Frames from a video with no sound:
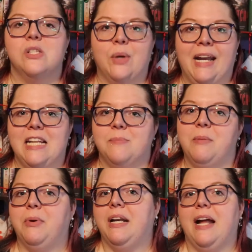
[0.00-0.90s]
So Katie's
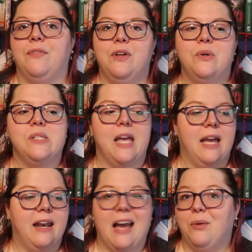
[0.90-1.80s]
been putting out those
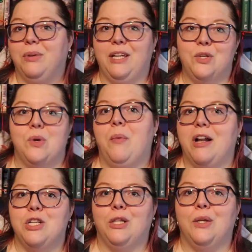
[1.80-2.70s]
and I really enjoy
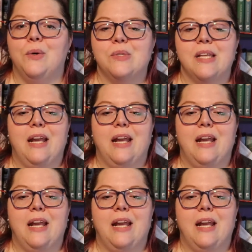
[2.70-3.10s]
watching those.